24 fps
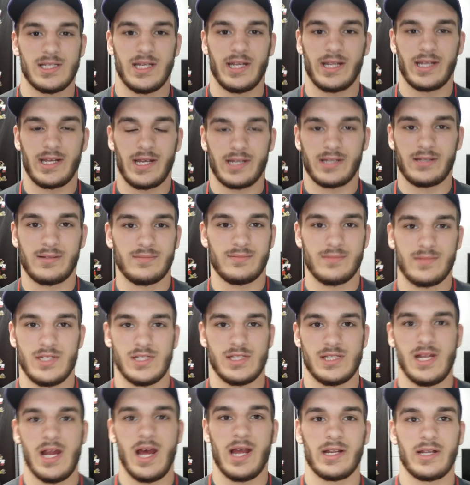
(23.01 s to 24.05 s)
Like, I'm
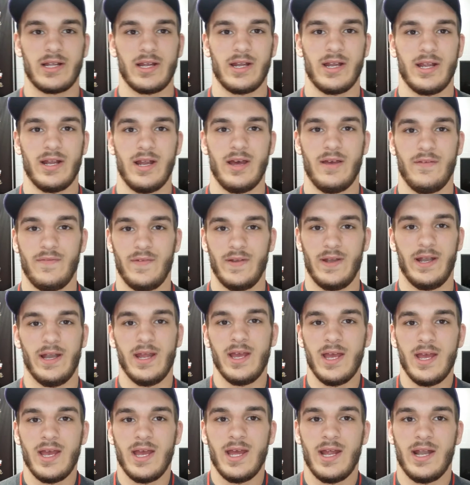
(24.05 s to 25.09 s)
just not good enough. And
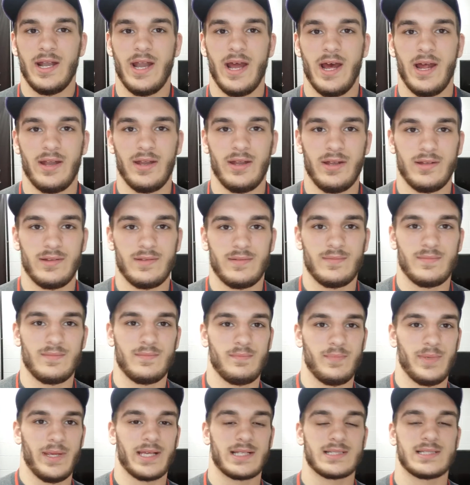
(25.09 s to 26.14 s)
now to
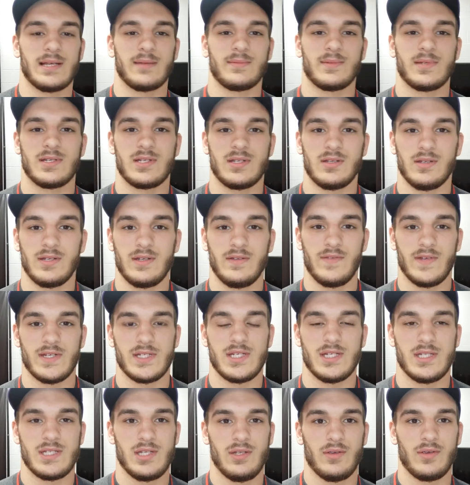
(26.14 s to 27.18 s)
be accepted to a
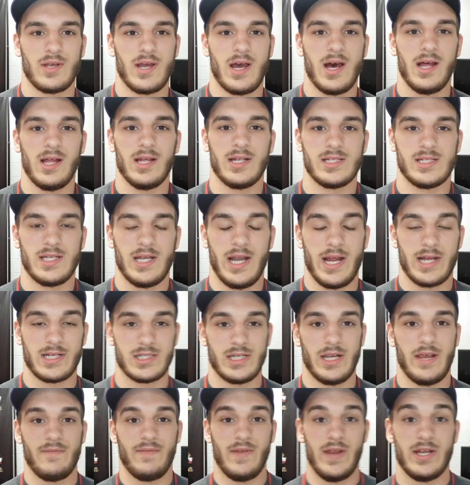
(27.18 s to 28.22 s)
Division II college and
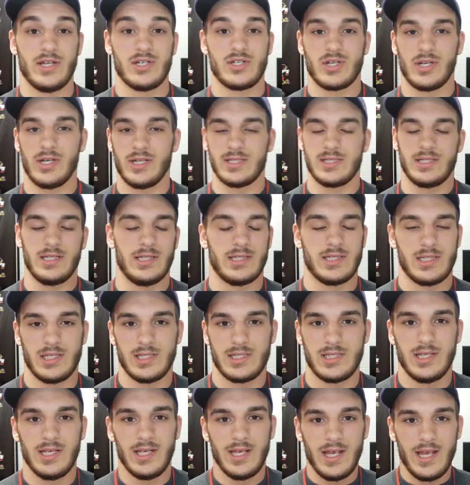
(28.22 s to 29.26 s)
actually have interest,
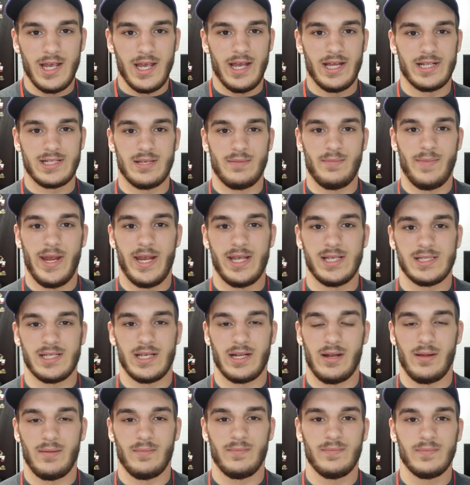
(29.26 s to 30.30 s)
it's
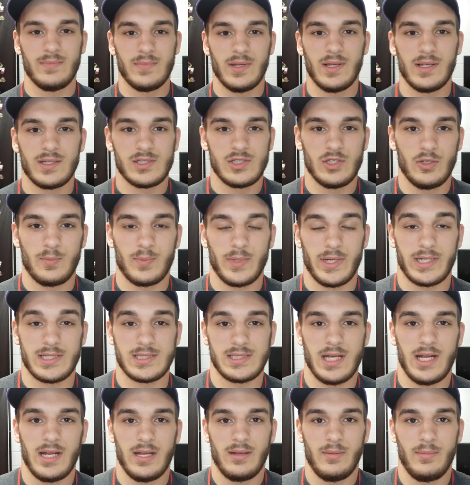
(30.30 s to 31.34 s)
amazing. I'm super
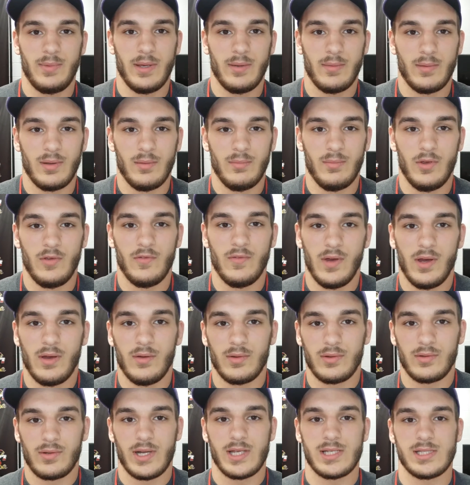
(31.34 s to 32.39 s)
excited to be able to move
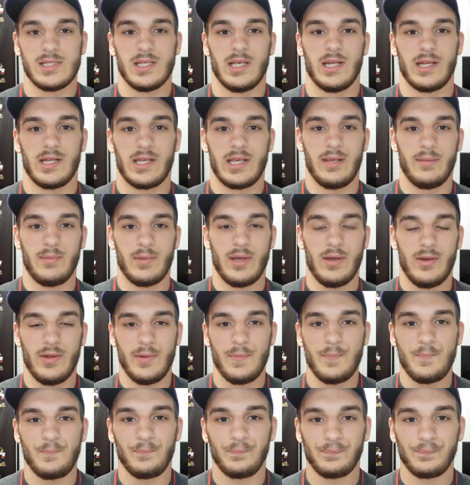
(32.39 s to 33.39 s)
on with wrestling and keep going.